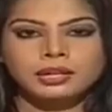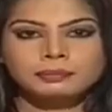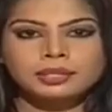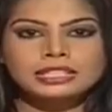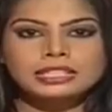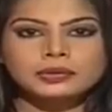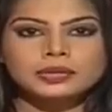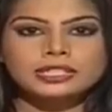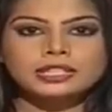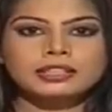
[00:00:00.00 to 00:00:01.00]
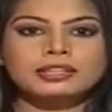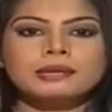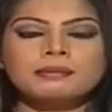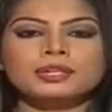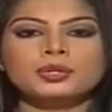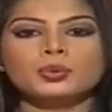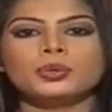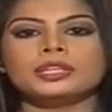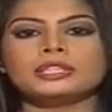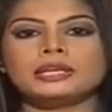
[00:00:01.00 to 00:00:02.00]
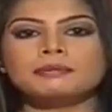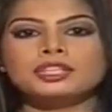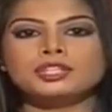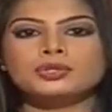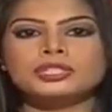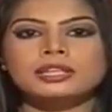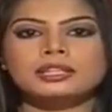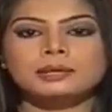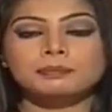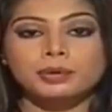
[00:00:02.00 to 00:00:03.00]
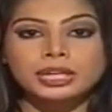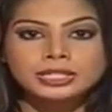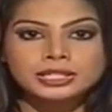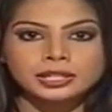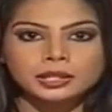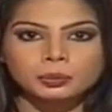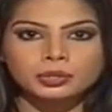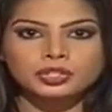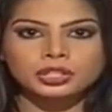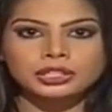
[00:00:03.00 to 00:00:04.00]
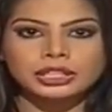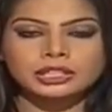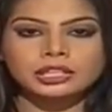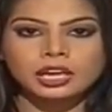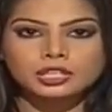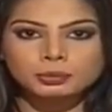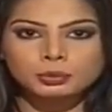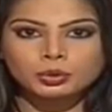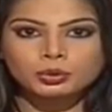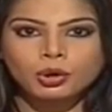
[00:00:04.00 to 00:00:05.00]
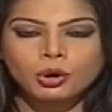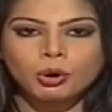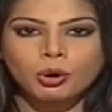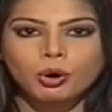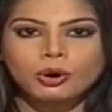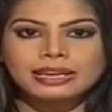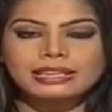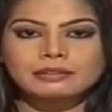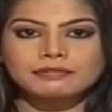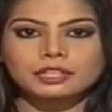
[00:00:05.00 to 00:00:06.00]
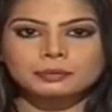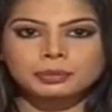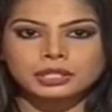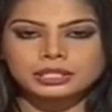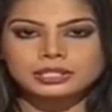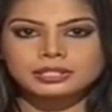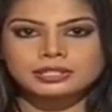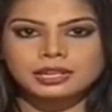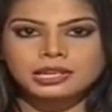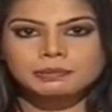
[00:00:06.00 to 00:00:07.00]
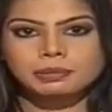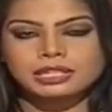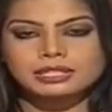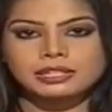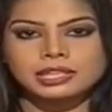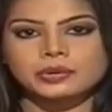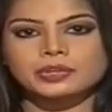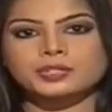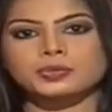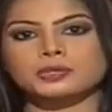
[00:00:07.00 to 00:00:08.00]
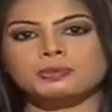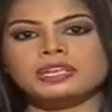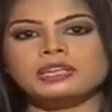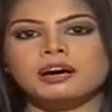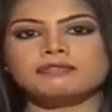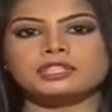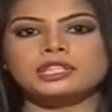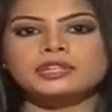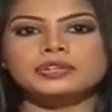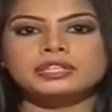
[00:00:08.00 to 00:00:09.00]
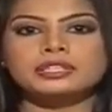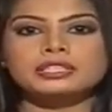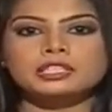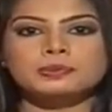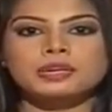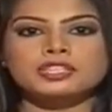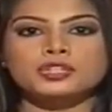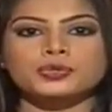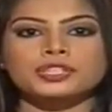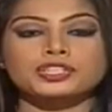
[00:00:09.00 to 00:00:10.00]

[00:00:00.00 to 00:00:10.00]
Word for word: Police arrested three men who were attempting to sell a bracelet which contained gaja muthu or elephant pearls. Police said the arrest was made after luring the suspects using a